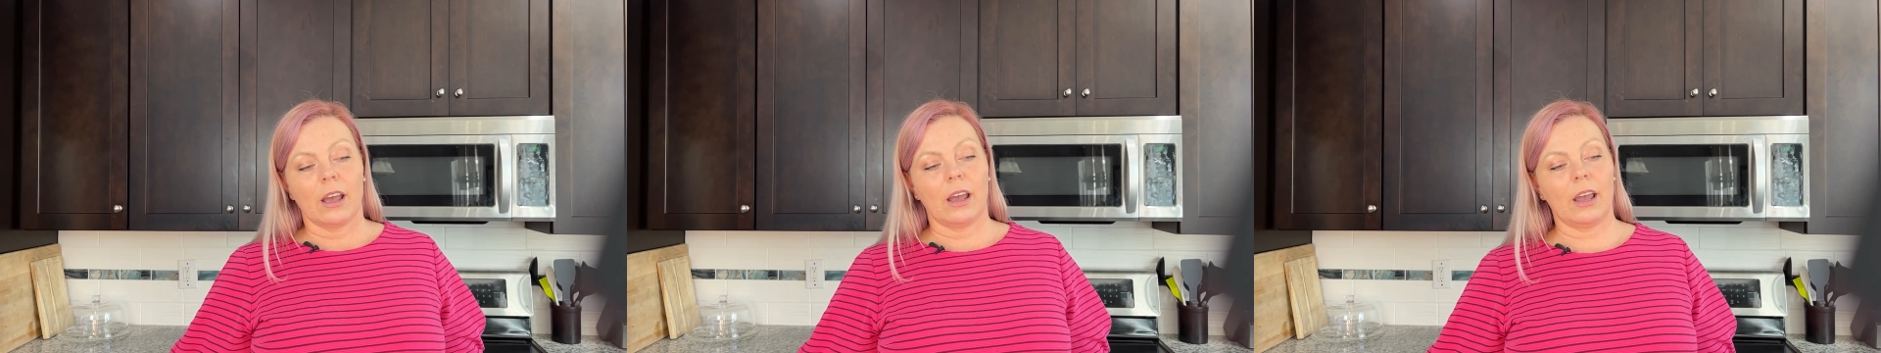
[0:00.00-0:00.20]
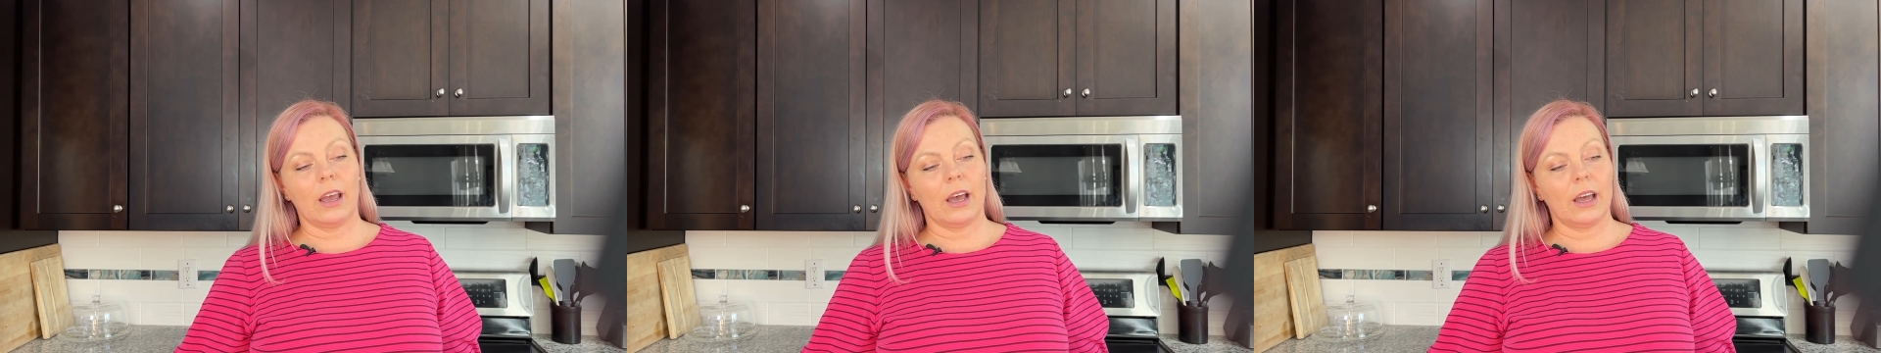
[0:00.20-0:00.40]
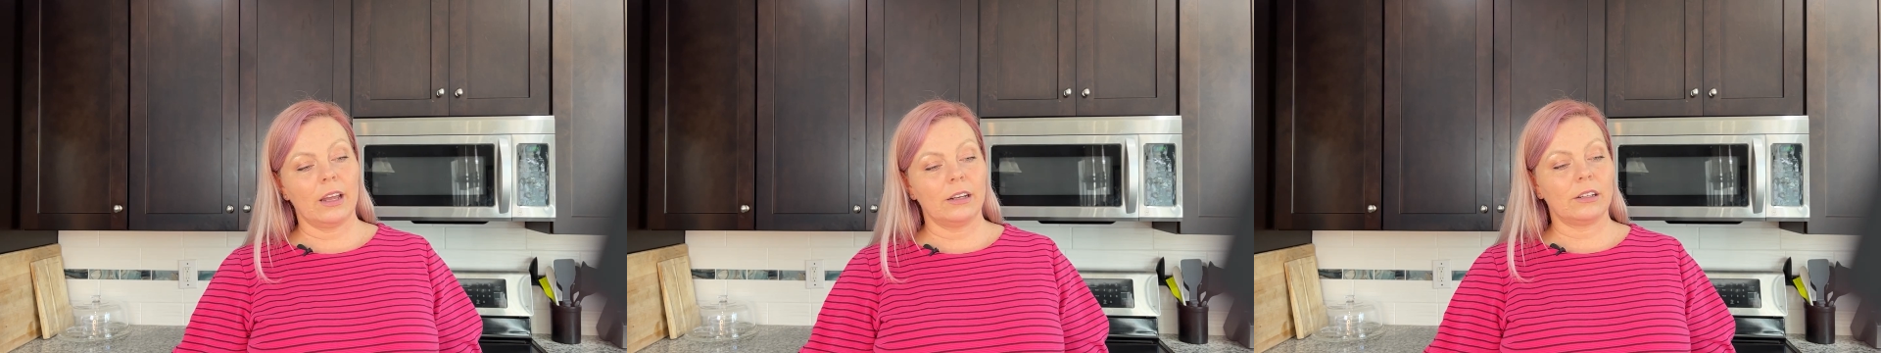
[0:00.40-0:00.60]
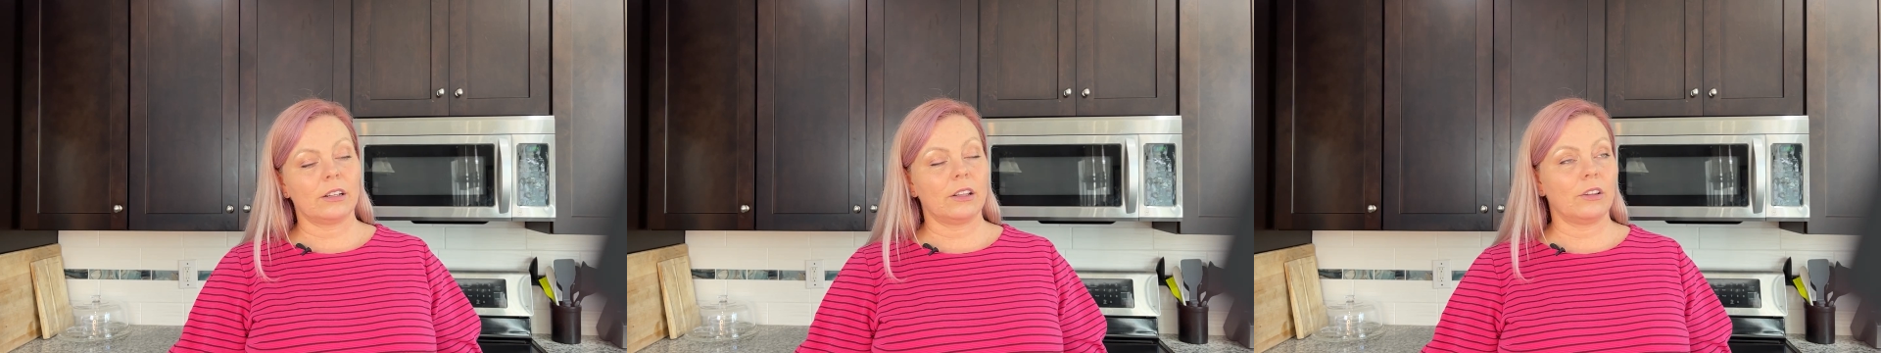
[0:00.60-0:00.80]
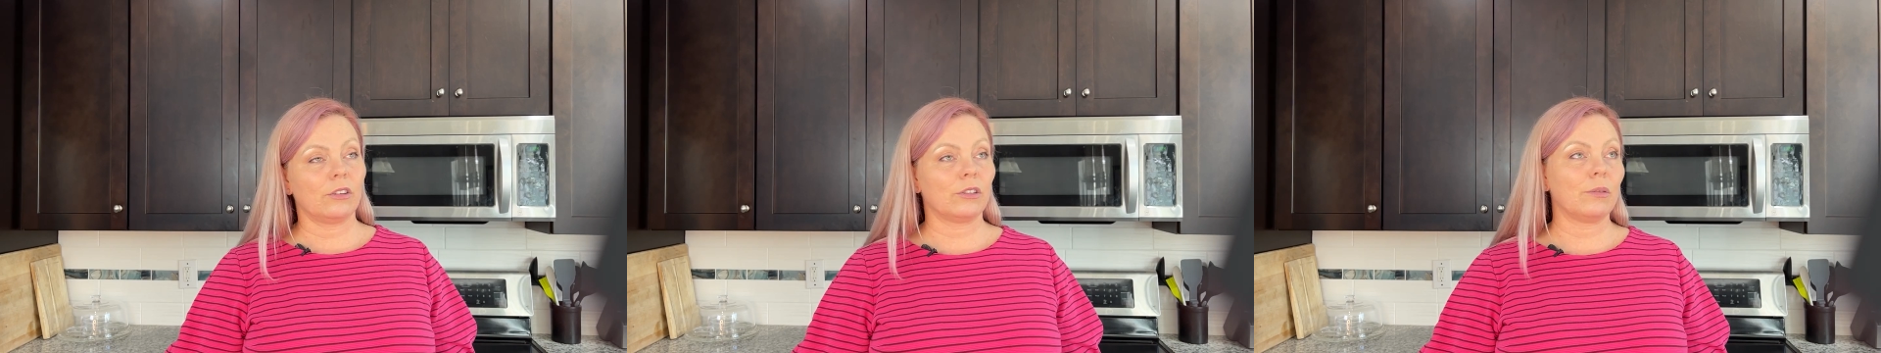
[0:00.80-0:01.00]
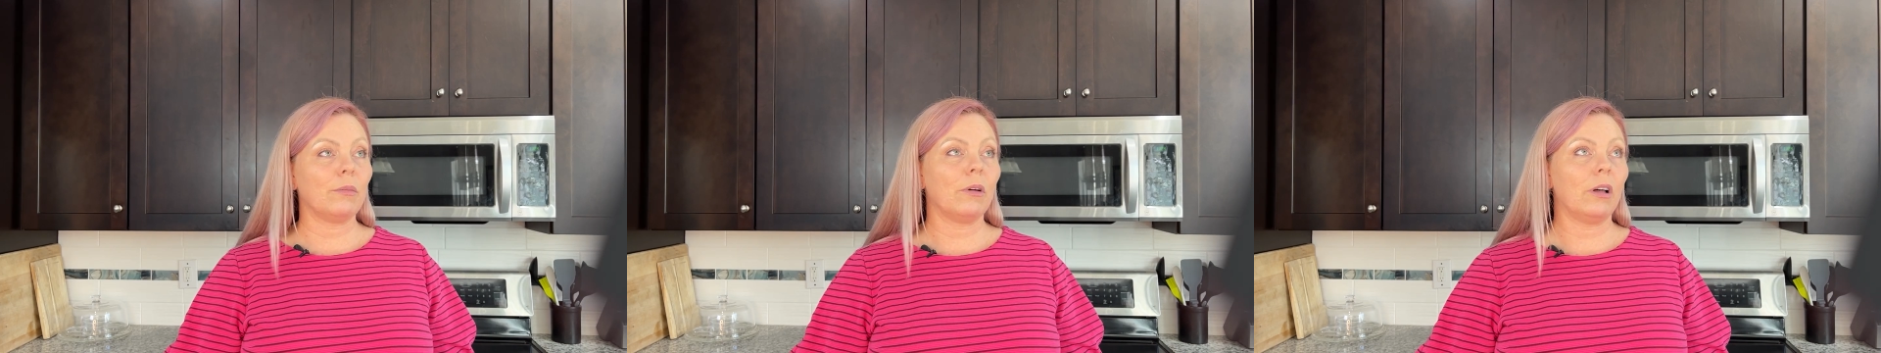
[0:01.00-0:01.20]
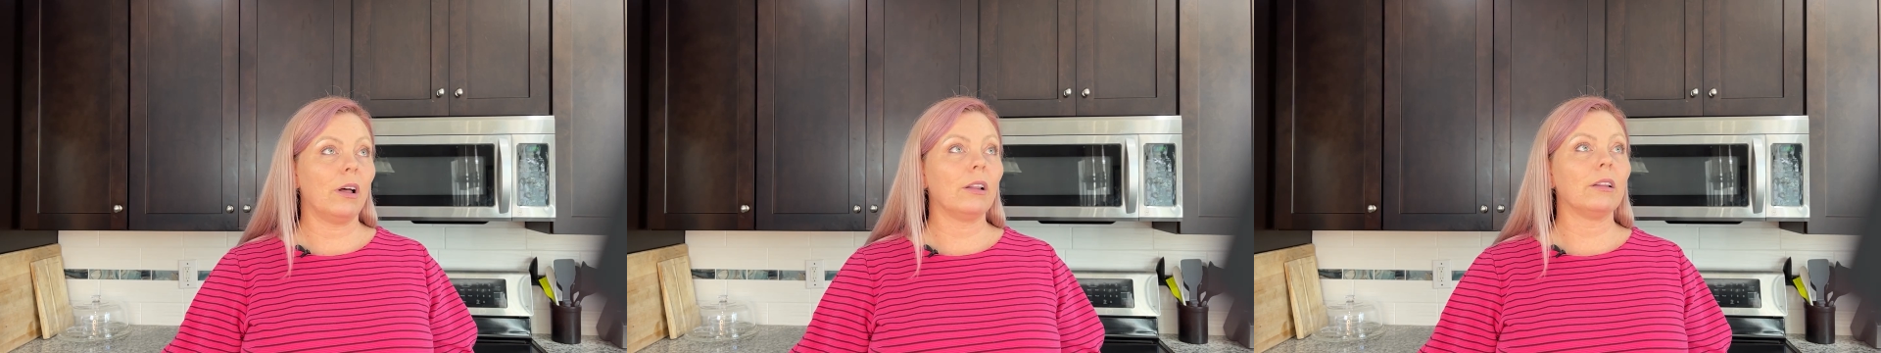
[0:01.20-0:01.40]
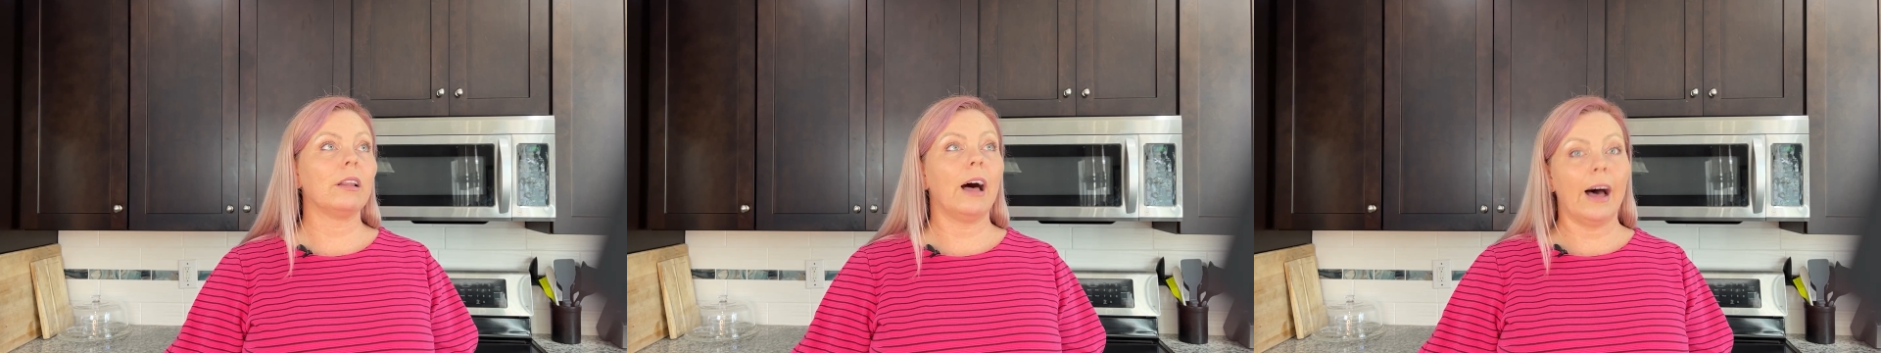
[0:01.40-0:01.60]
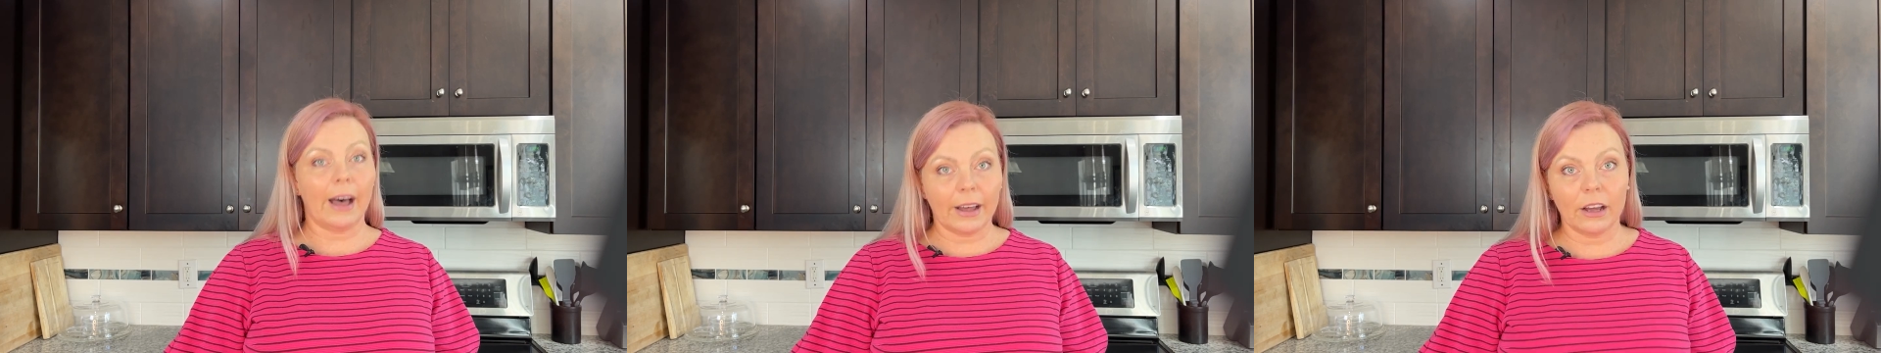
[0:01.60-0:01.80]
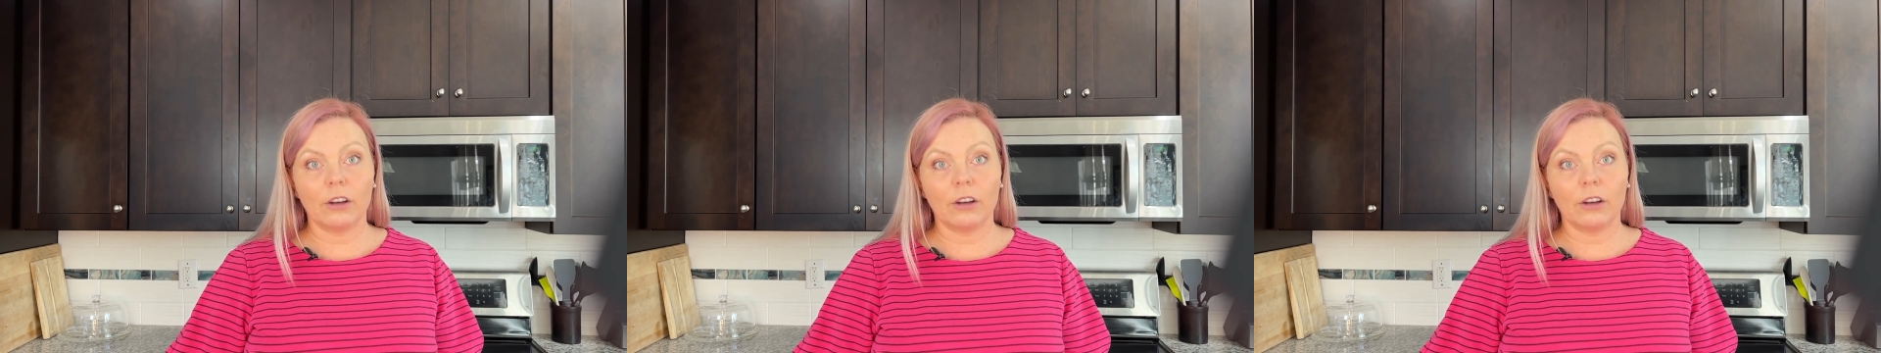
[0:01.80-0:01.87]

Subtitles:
And there's a lot